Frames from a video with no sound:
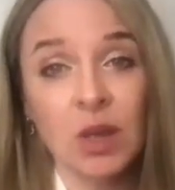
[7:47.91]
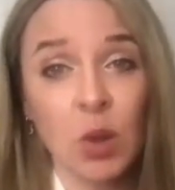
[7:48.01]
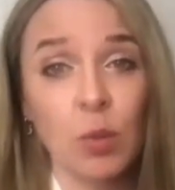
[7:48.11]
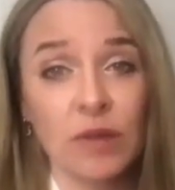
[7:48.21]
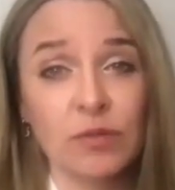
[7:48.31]

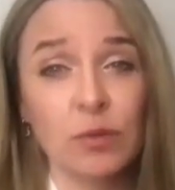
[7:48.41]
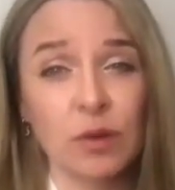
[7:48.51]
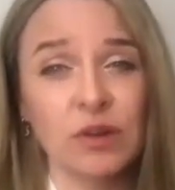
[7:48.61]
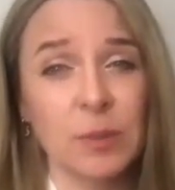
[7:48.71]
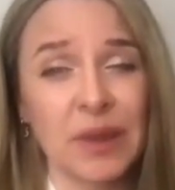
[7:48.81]
with
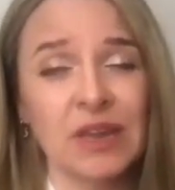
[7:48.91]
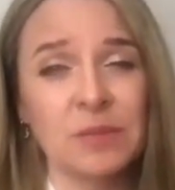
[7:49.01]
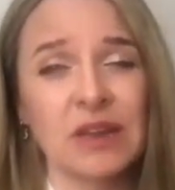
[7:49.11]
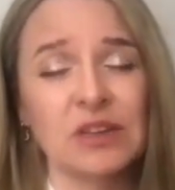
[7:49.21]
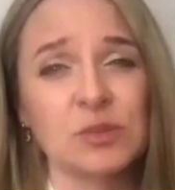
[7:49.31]
chronic pain
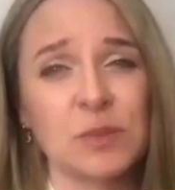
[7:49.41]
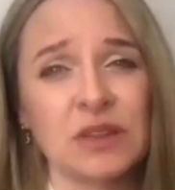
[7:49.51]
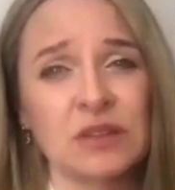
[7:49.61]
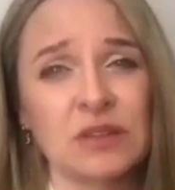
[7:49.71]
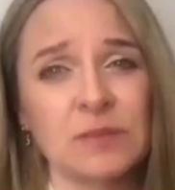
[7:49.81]

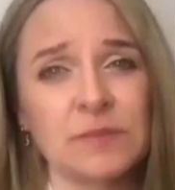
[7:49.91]
management?